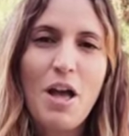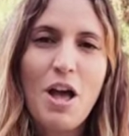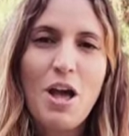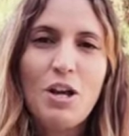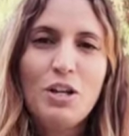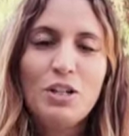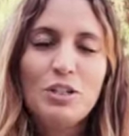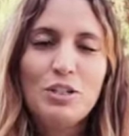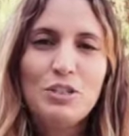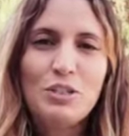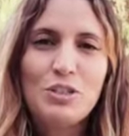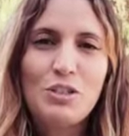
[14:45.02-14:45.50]

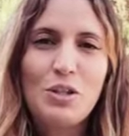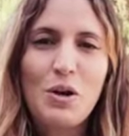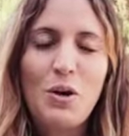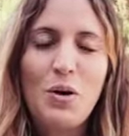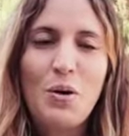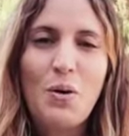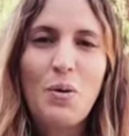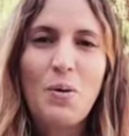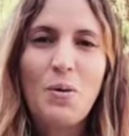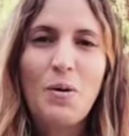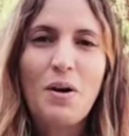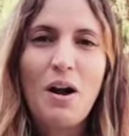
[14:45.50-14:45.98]

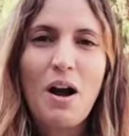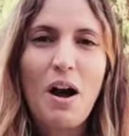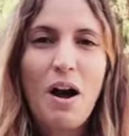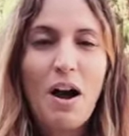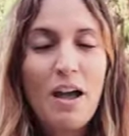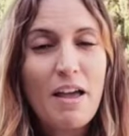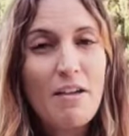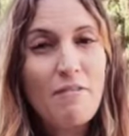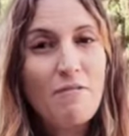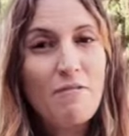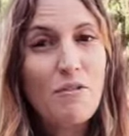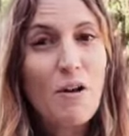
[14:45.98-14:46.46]
So
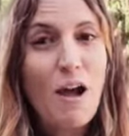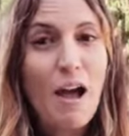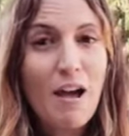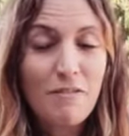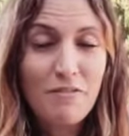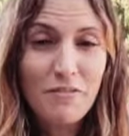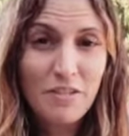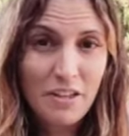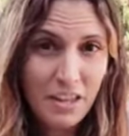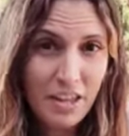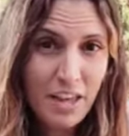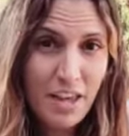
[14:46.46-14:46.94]
if you
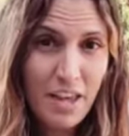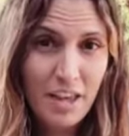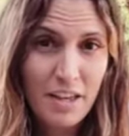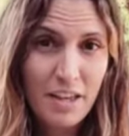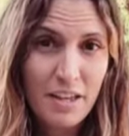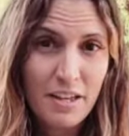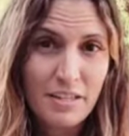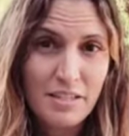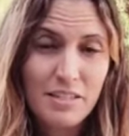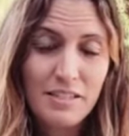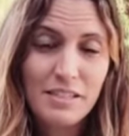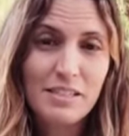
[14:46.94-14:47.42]
have
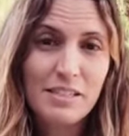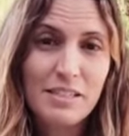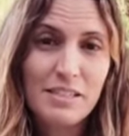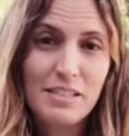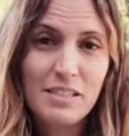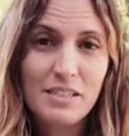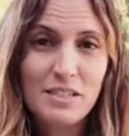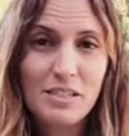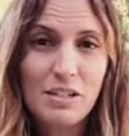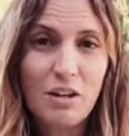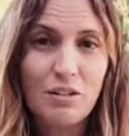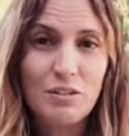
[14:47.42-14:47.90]
kids, this
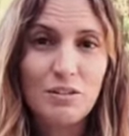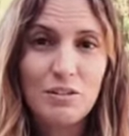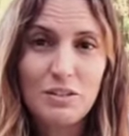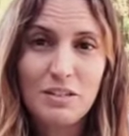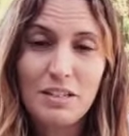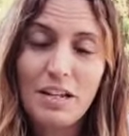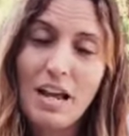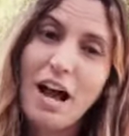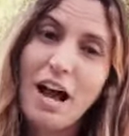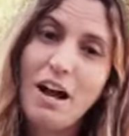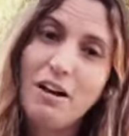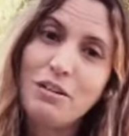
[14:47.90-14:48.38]
is also
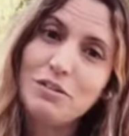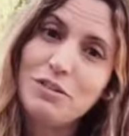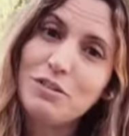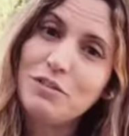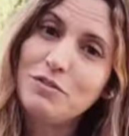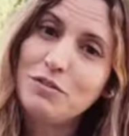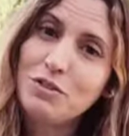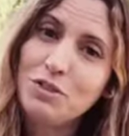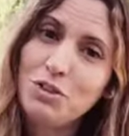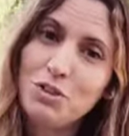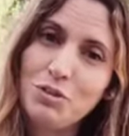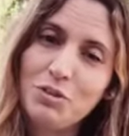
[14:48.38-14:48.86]
the house
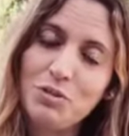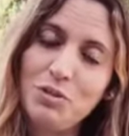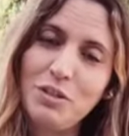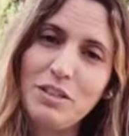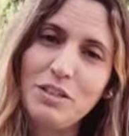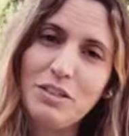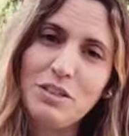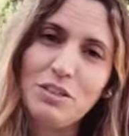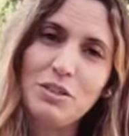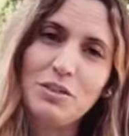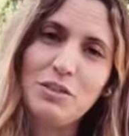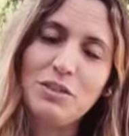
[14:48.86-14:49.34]
of
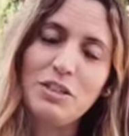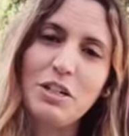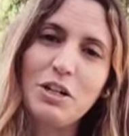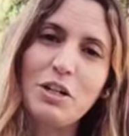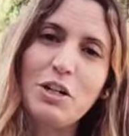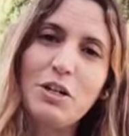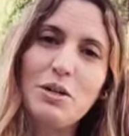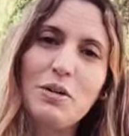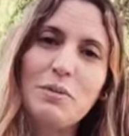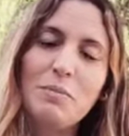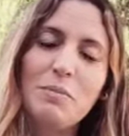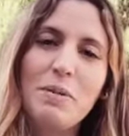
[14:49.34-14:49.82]
children. So there
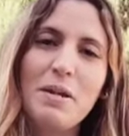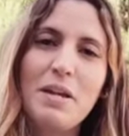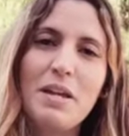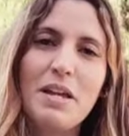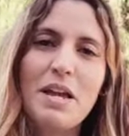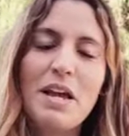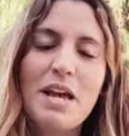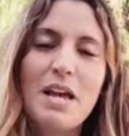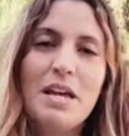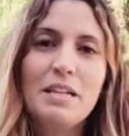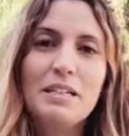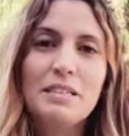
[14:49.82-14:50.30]
could
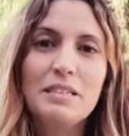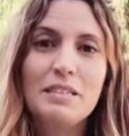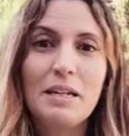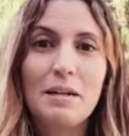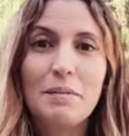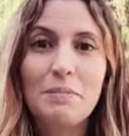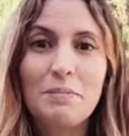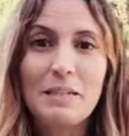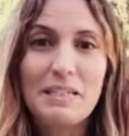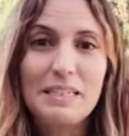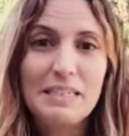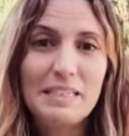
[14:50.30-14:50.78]
be
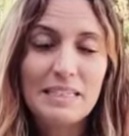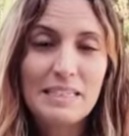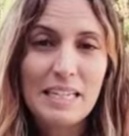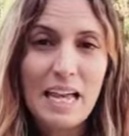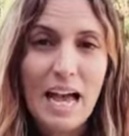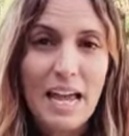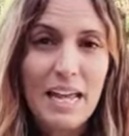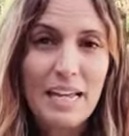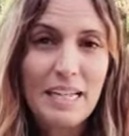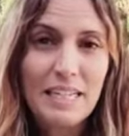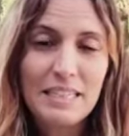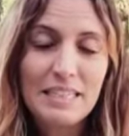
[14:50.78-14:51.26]
some
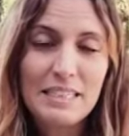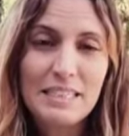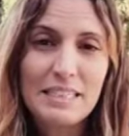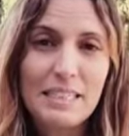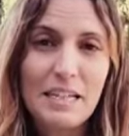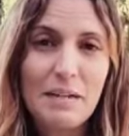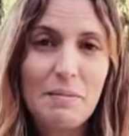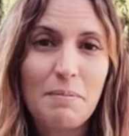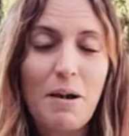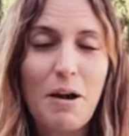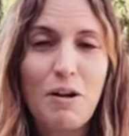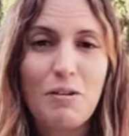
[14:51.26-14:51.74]
insights
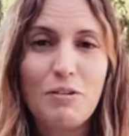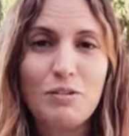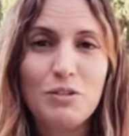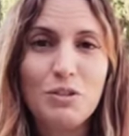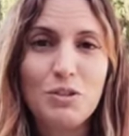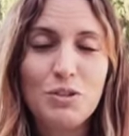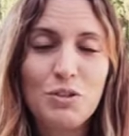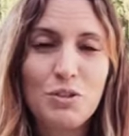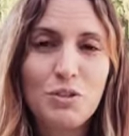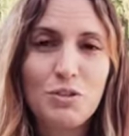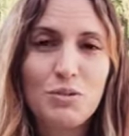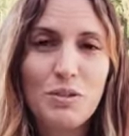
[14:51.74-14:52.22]
about your
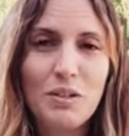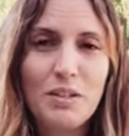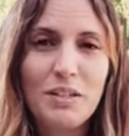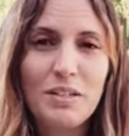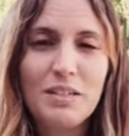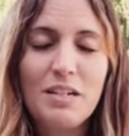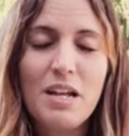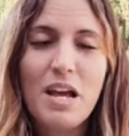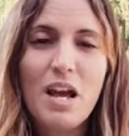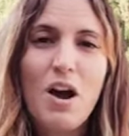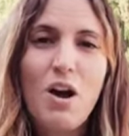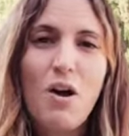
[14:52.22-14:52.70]

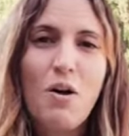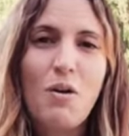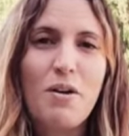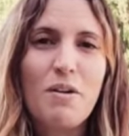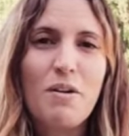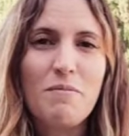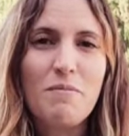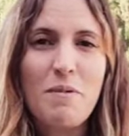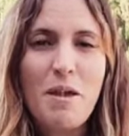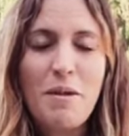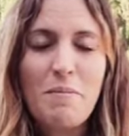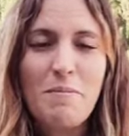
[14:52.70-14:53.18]
children,
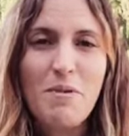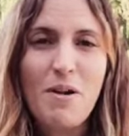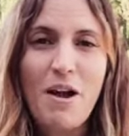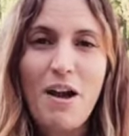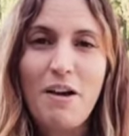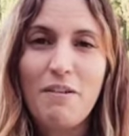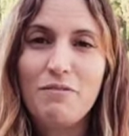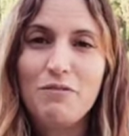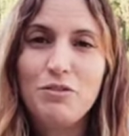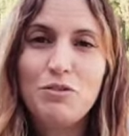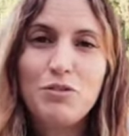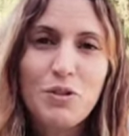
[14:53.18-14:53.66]
or maybe you
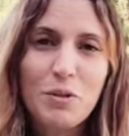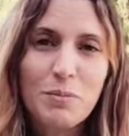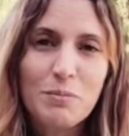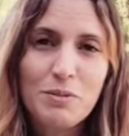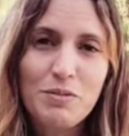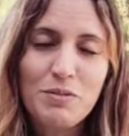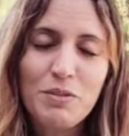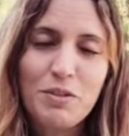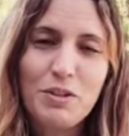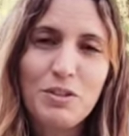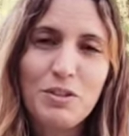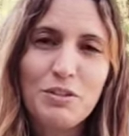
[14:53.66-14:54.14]
have
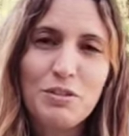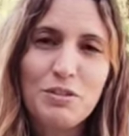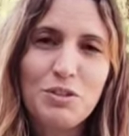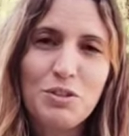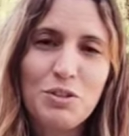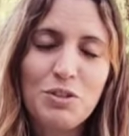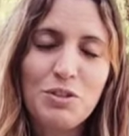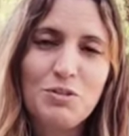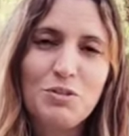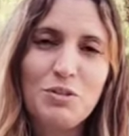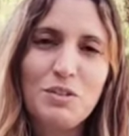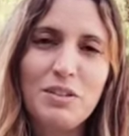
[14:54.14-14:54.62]
dreams for your
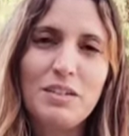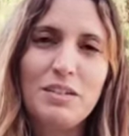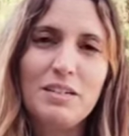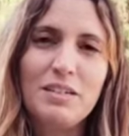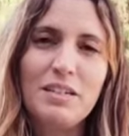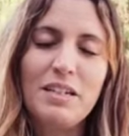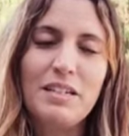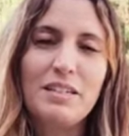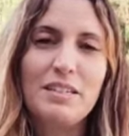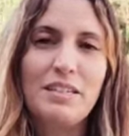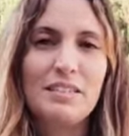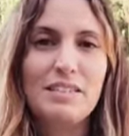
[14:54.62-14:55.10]
children,
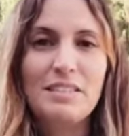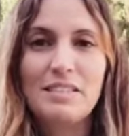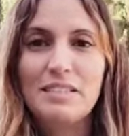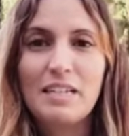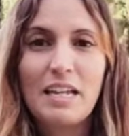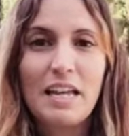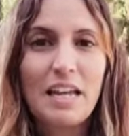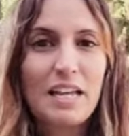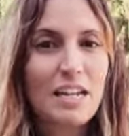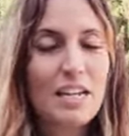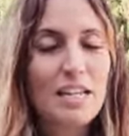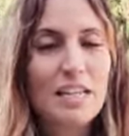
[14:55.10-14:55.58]
and
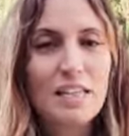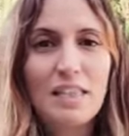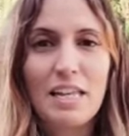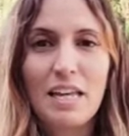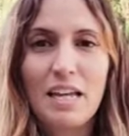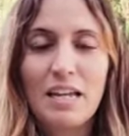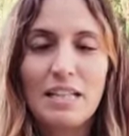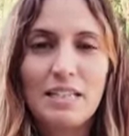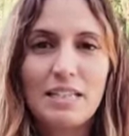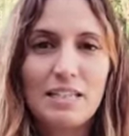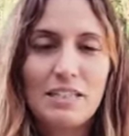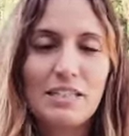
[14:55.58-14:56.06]

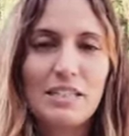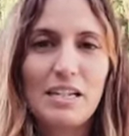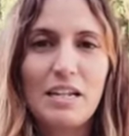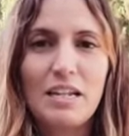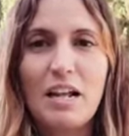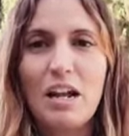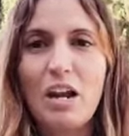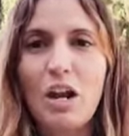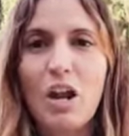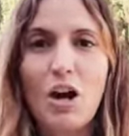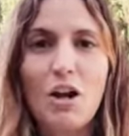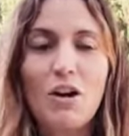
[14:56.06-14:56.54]
there's
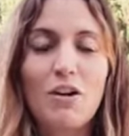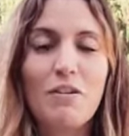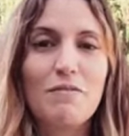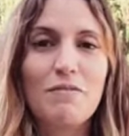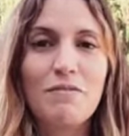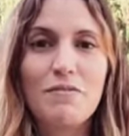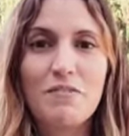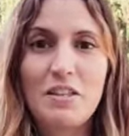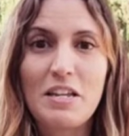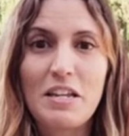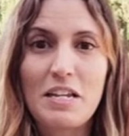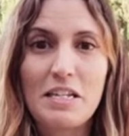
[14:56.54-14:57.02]
a lot of
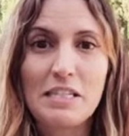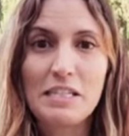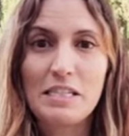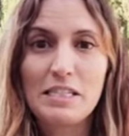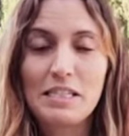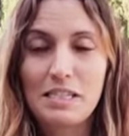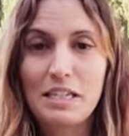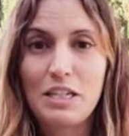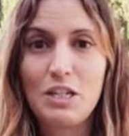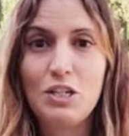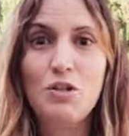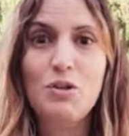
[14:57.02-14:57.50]

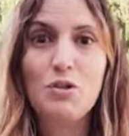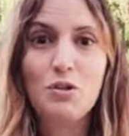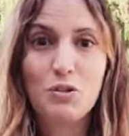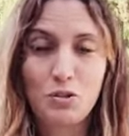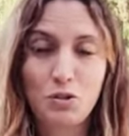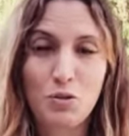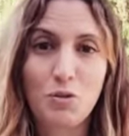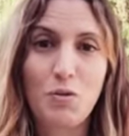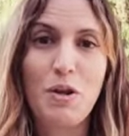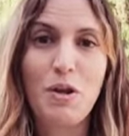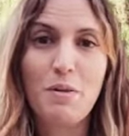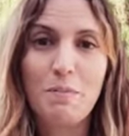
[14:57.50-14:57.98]
things in your
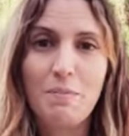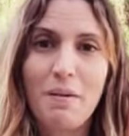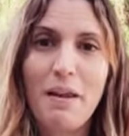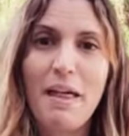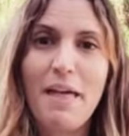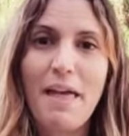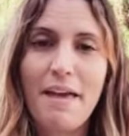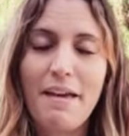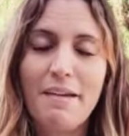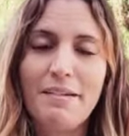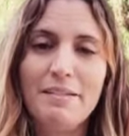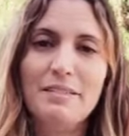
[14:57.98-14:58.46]

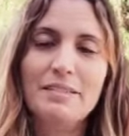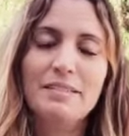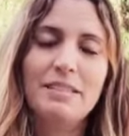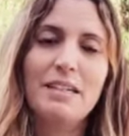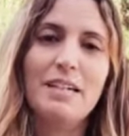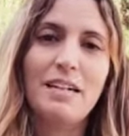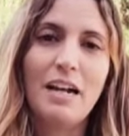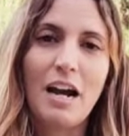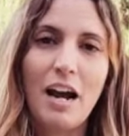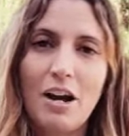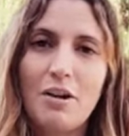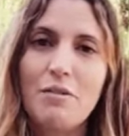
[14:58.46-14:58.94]
dreamland
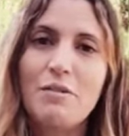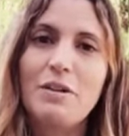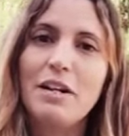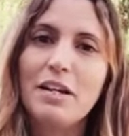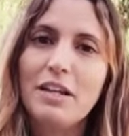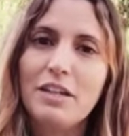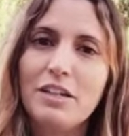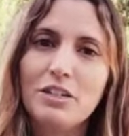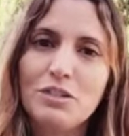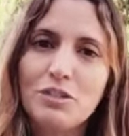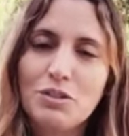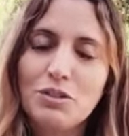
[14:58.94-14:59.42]
that are
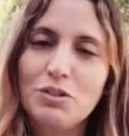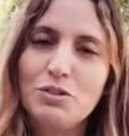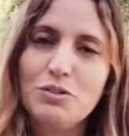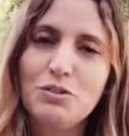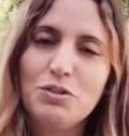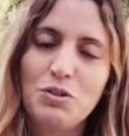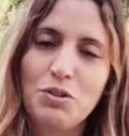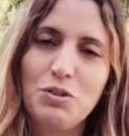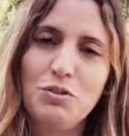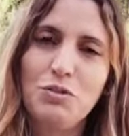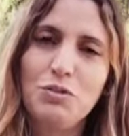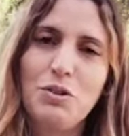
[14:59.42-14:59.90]
related to your
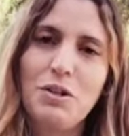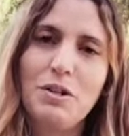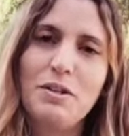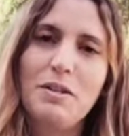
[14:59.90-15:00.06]
children.